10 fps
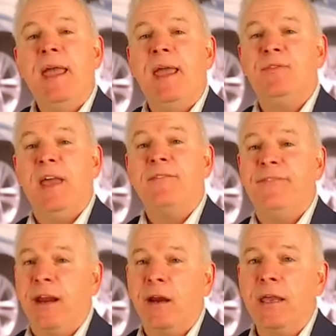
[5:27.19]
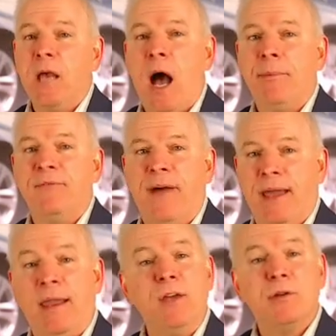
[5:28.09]
is a very common
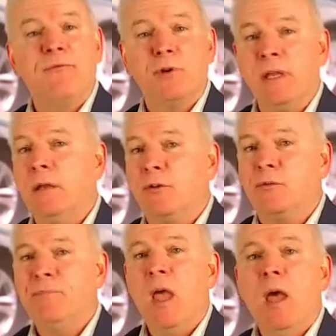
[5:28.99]
violation for dealers.